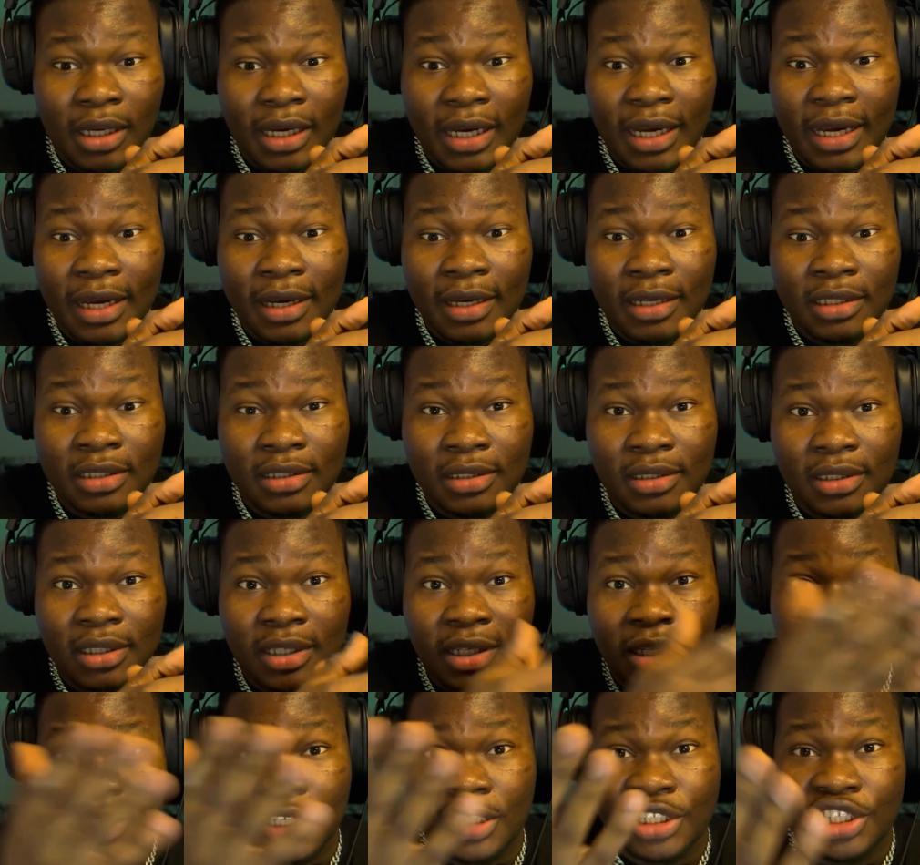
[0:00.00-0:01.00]
and
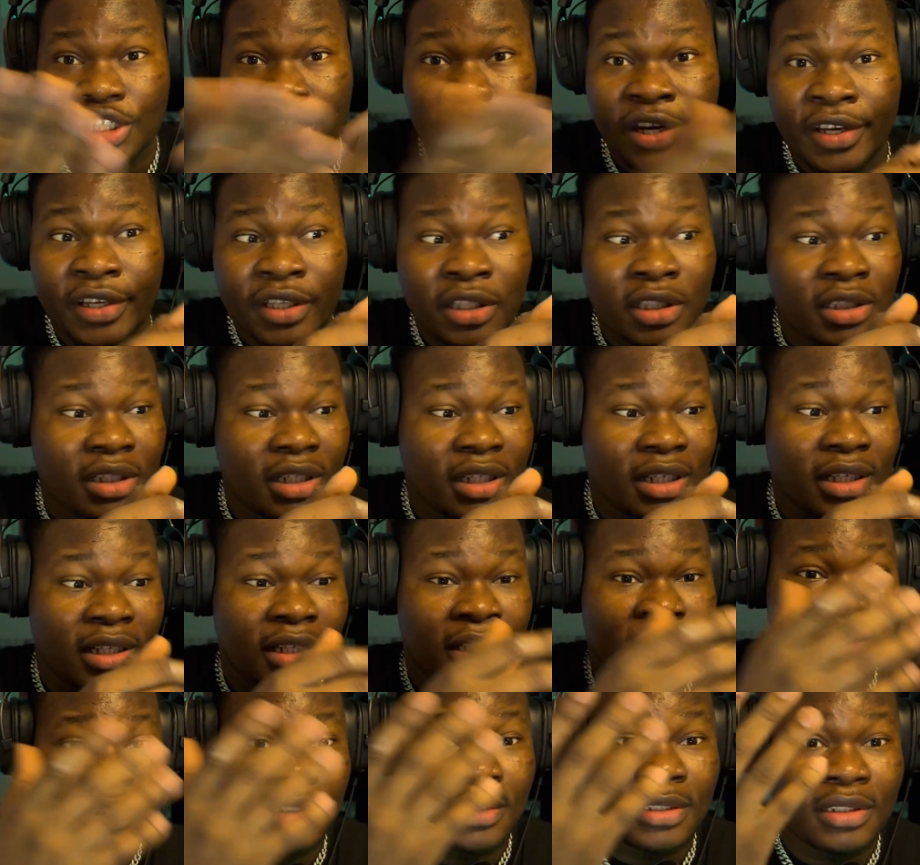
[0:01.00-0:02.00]
yeah, share it
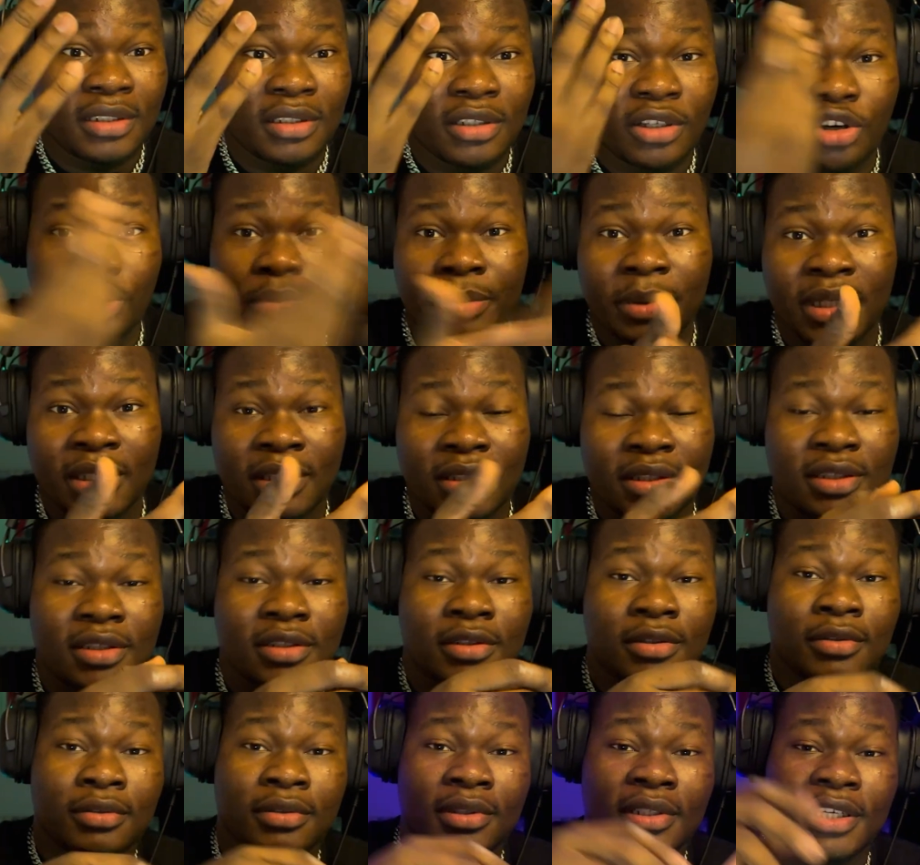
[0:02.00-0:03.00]
and comment.
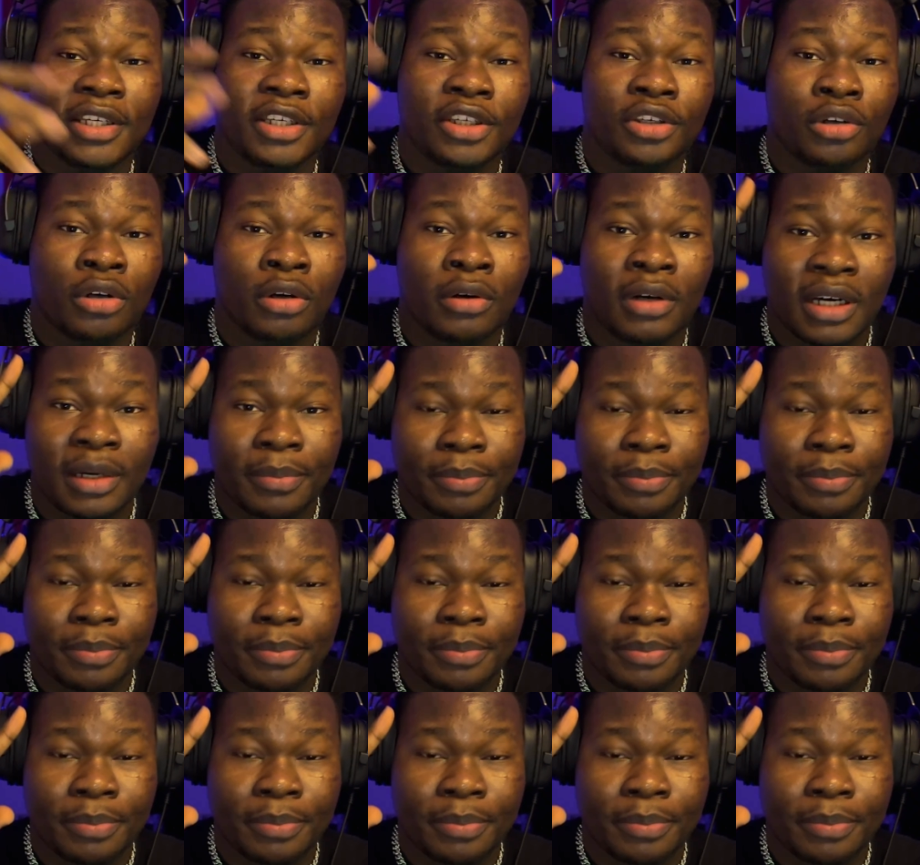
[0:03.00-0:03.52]
So thank you all.